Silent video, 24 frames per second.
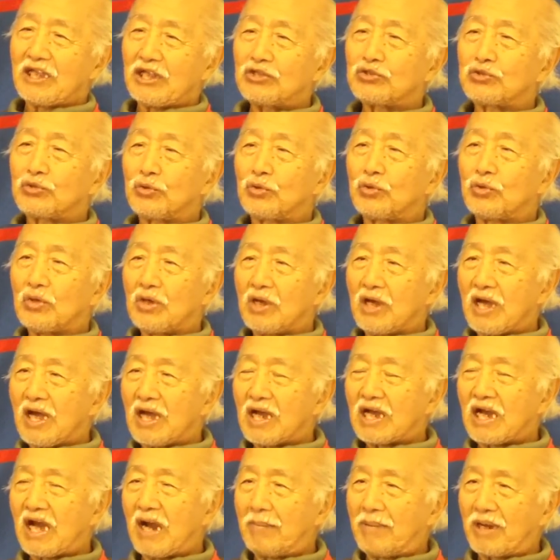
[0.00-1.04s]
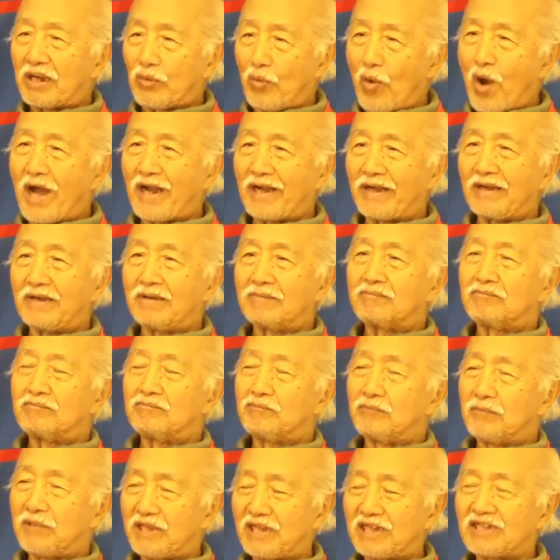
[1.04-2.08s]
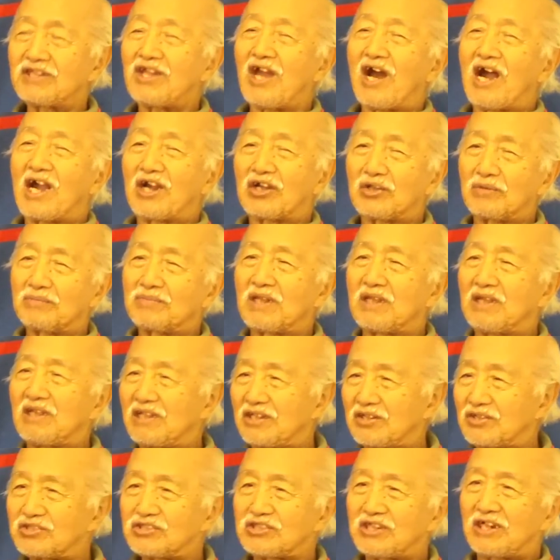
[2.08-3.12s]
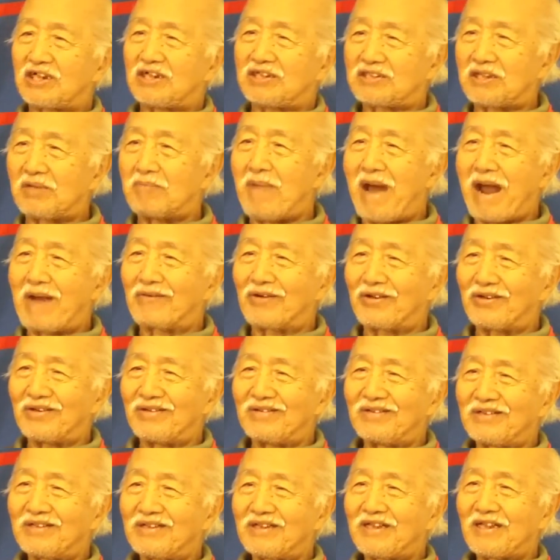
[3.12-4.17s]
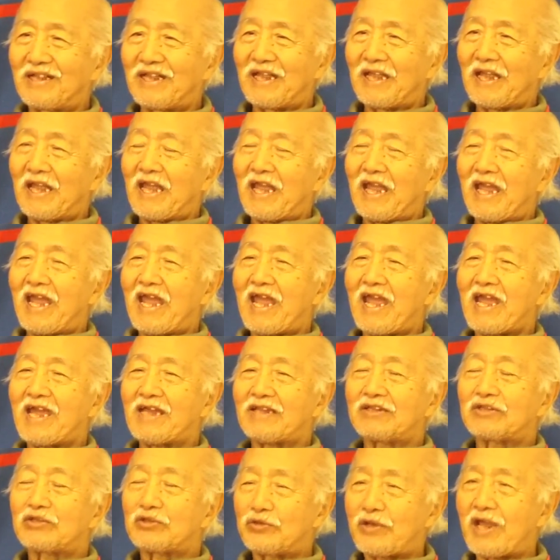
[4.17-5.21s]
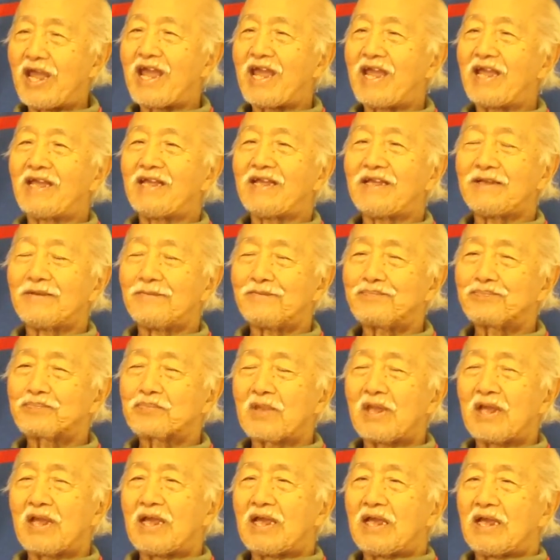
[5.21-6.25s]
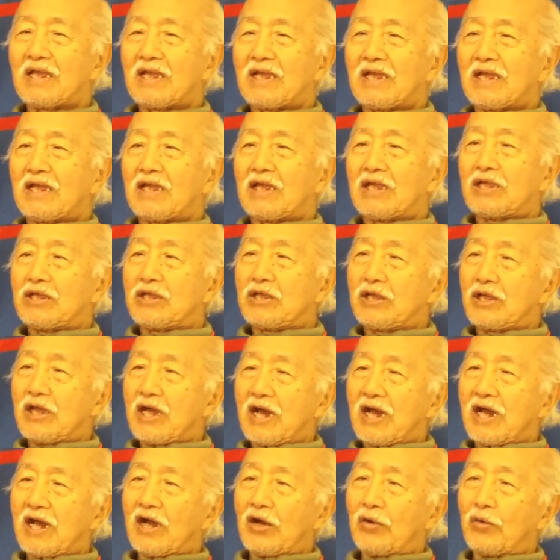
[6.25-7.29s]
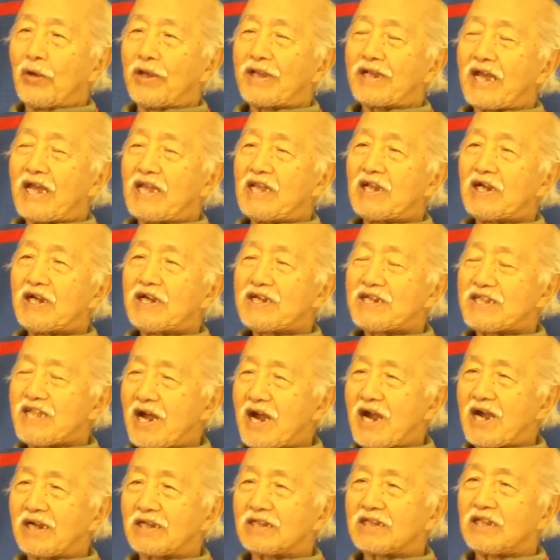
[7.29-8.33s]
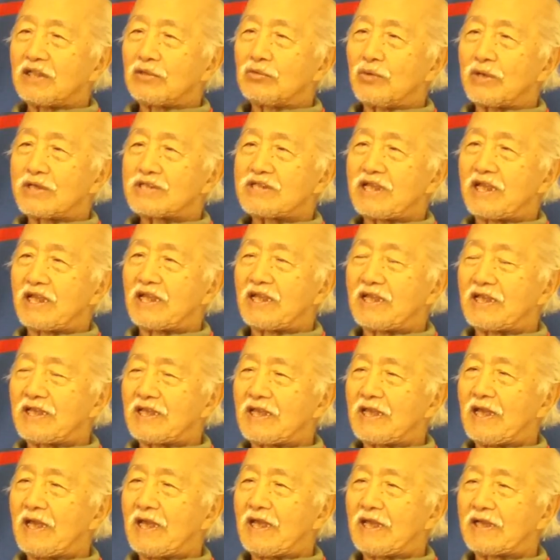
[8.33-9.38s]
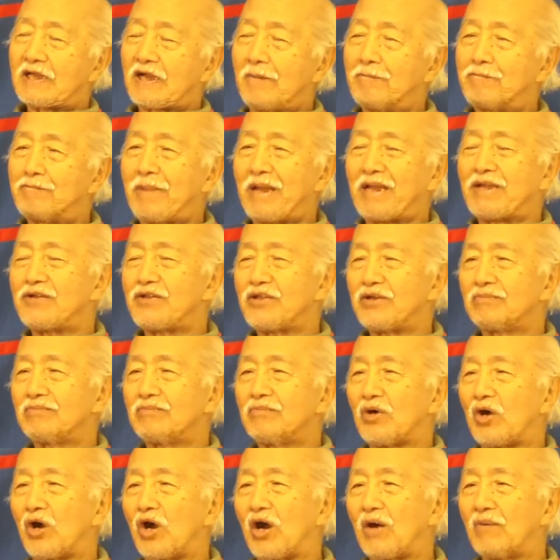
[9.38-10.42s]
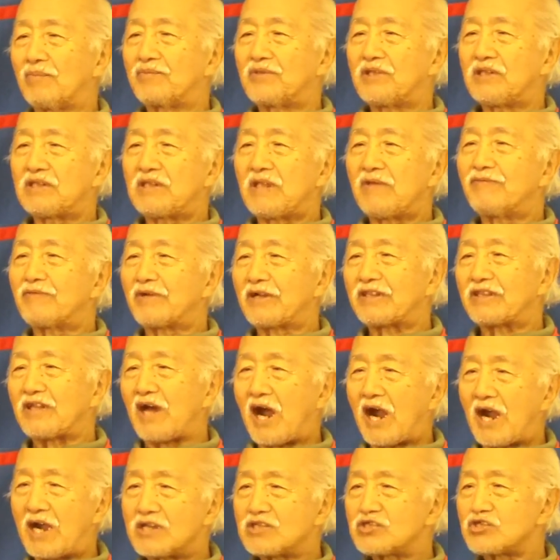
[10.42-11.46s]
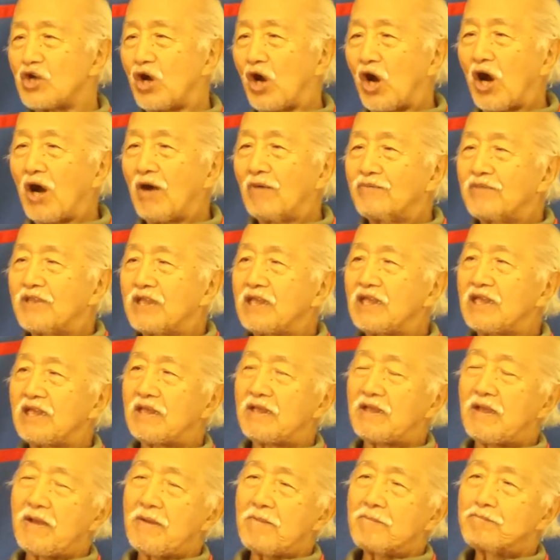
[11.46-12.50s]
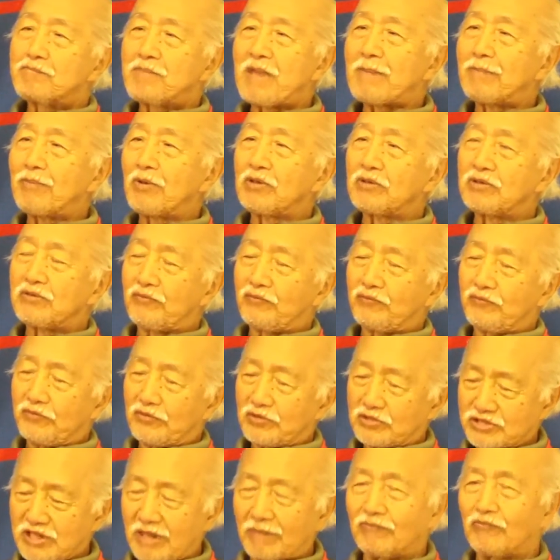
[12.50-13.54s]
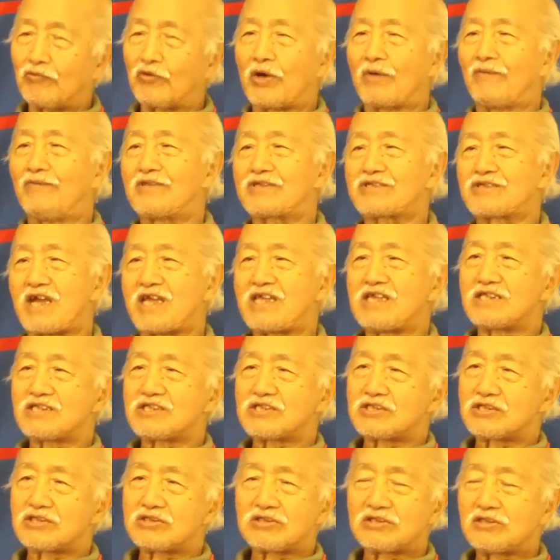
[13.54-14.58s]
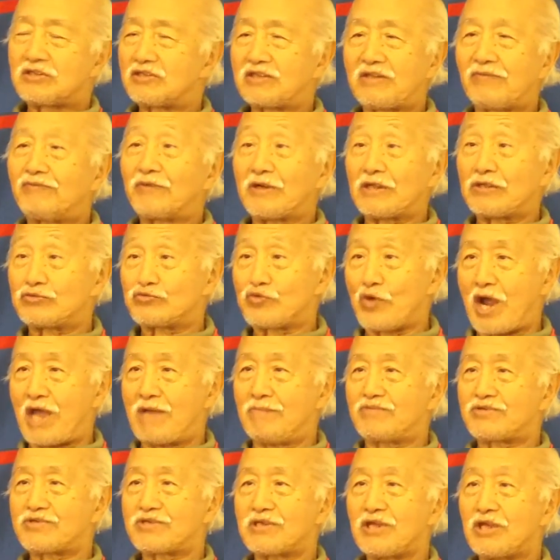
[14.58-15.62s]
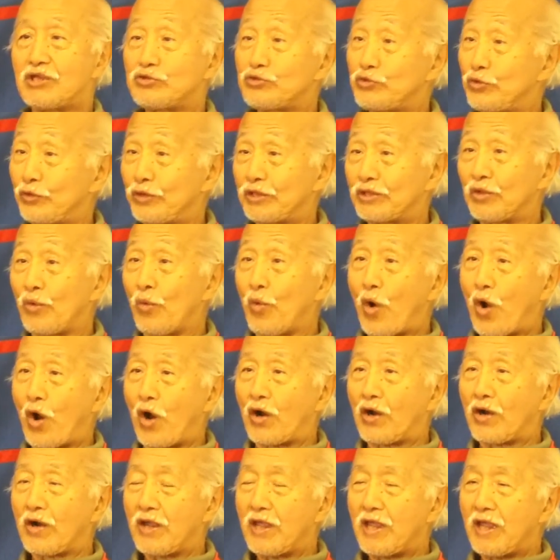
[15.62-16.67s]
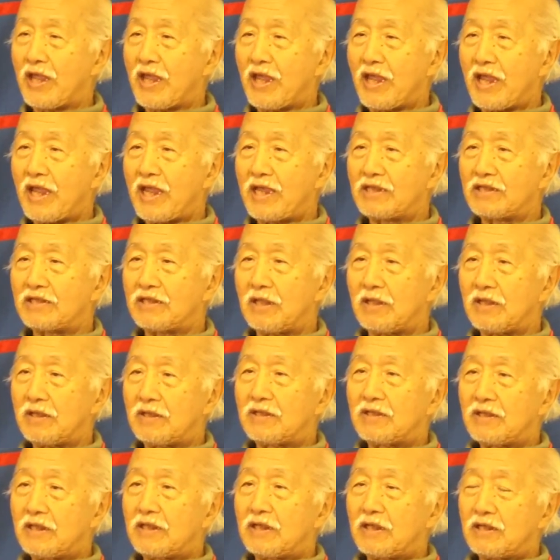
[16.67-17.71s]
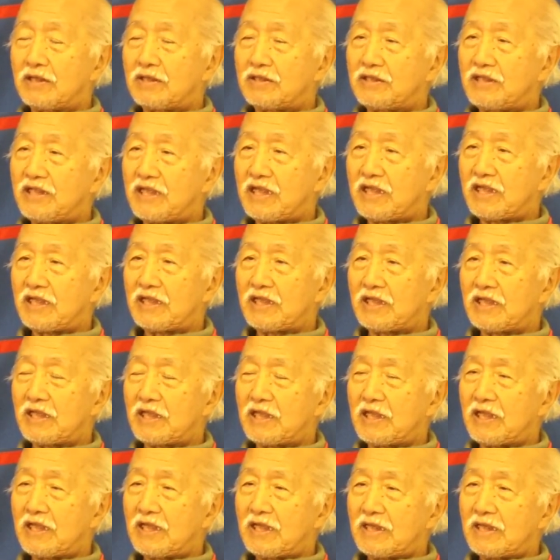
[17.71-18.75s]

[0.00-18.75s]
into Kabaroan, meaning the art of the, the Baron. And today, uh, when I learned the art, it was a, a, compendium of the different arts of the people. Some were Visayans, different tribes during the war, and the,